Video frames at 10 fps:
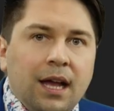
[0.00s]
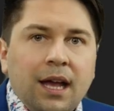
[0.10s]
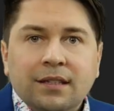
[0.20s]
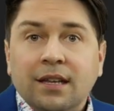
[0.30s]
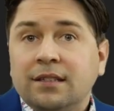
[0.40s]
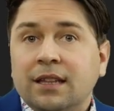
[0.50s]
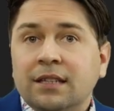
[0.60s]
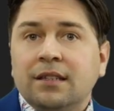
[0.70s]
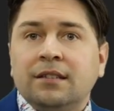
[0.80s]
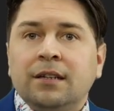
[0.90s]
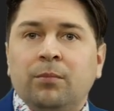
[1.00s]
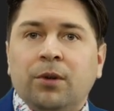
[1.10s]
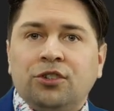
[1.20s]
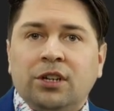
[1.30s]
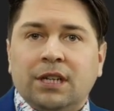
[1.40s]
Since this is an
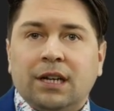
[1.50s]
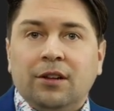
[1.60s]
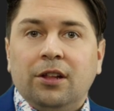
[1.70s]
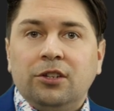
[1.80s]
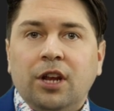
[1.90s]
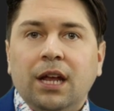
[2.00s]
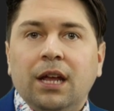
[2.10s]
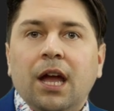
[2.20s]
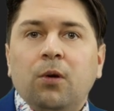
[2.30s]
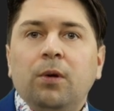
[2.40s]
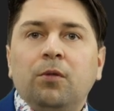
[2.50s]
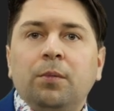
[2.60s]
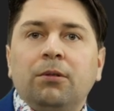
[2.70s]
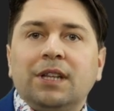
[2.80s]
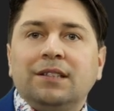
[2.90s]
emerging technology, we will
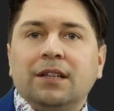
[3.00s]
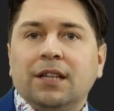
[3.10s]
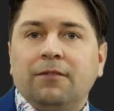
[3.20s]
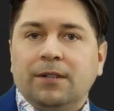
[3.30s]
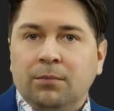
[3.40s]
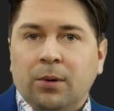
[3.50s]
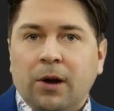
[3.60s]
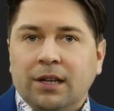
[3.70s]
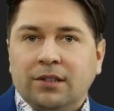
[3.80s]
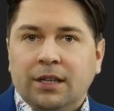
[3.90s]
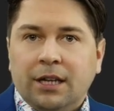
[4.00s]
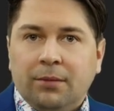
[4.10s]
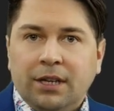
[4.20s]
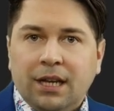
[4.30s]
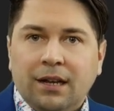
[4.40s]
be releasing Leviton products in the
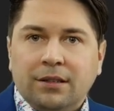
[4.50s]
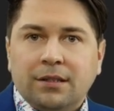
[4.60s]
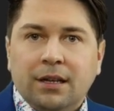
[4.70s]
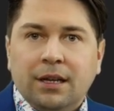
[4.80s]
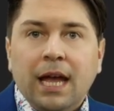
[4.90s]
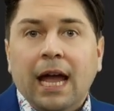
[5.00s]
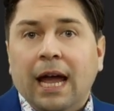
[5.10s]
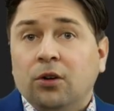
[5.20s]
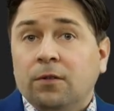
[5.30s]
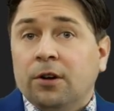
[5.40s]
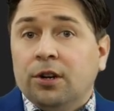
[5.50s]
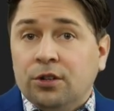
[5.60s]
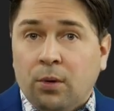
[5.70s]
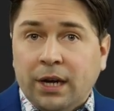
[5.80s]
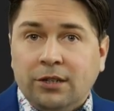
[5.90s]
coming days and over
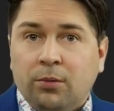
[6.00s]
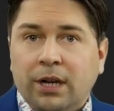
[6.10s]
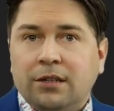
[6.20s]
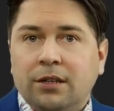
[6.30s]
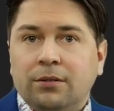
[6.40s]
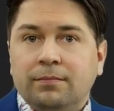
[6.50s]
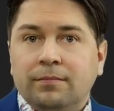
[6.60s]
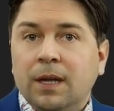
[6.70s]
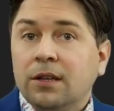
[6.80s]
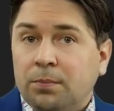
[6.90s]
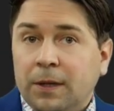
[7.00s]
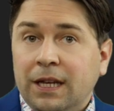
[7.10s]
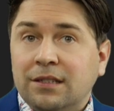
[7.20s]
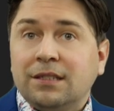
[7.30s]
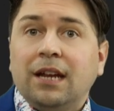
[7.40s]
2022. So
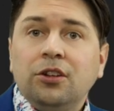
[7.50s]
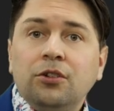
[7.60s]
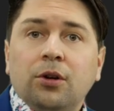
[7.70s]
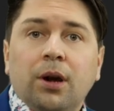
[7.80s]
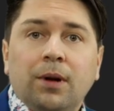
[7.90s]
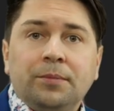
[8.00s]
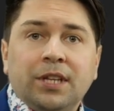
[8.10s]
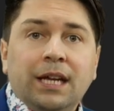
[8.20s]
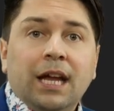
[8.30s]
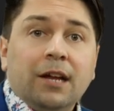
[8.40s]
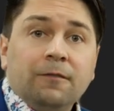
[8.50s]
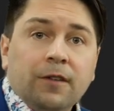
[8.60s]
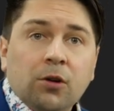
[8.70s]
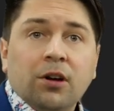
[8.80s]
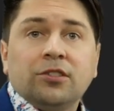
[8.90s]
please stay tuned to our website and follow our